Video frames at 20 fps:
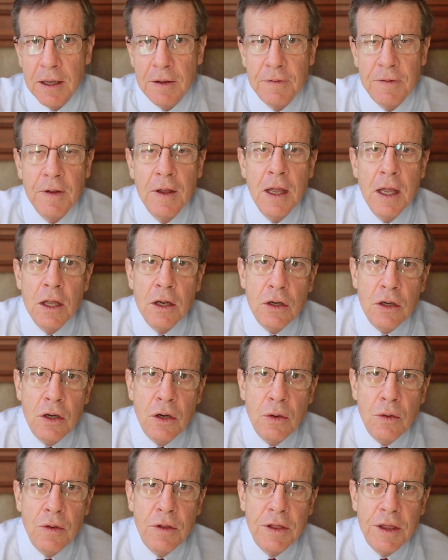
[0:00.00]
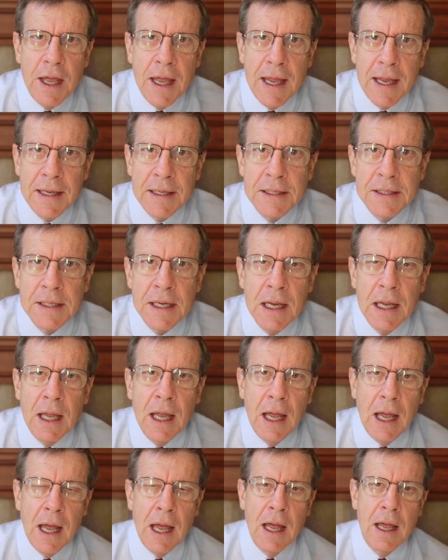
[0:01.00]
of new things,
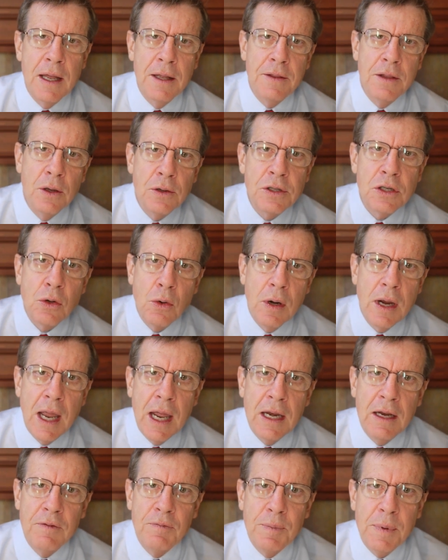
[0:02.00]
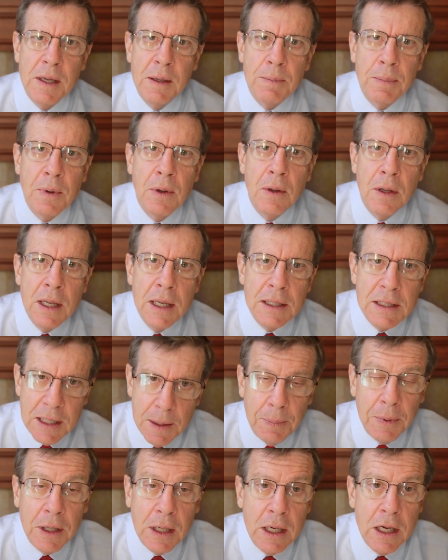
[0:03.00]
those creative people
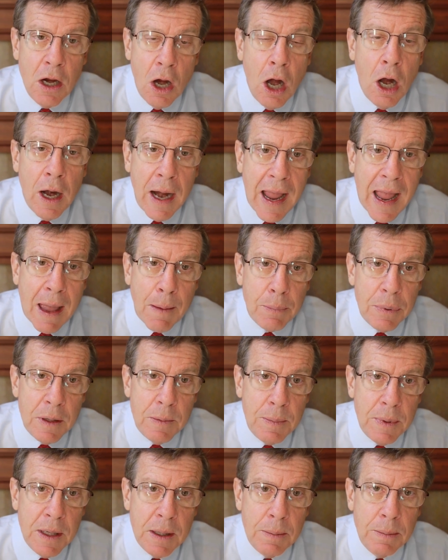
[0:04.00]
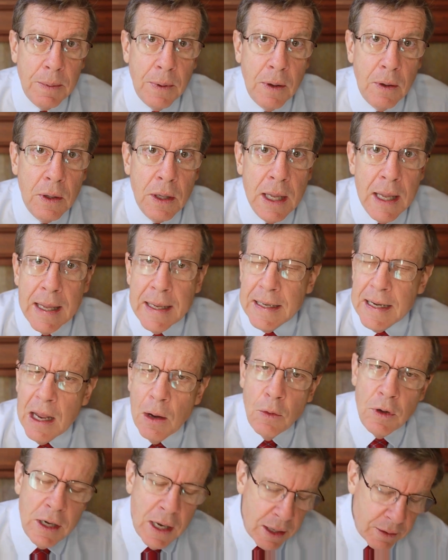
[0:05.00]
typically are happy people.
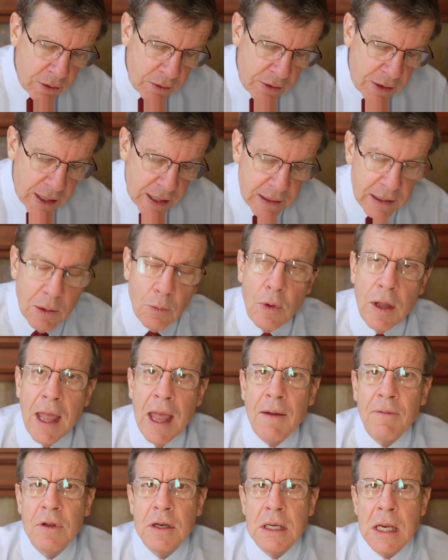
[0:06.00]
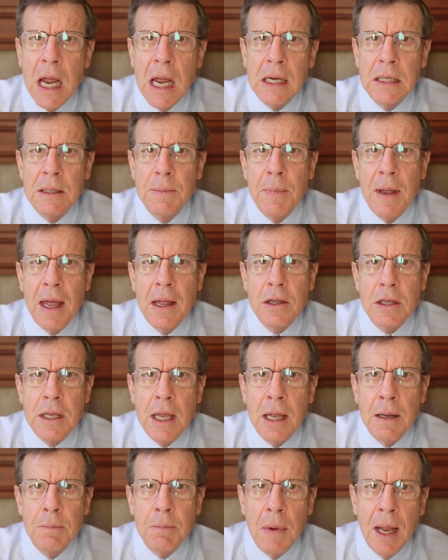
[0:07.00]
Now, another thing that we haven't talked about
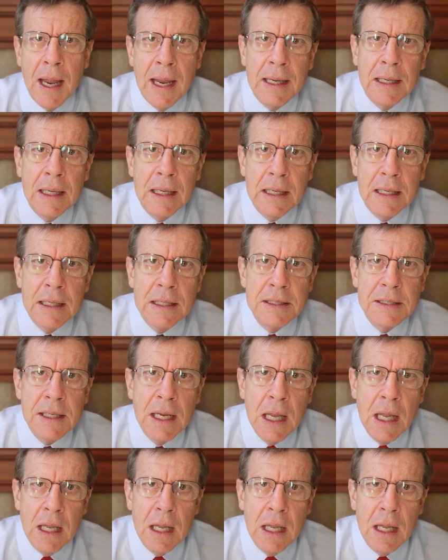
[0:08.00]
yet, Mike, is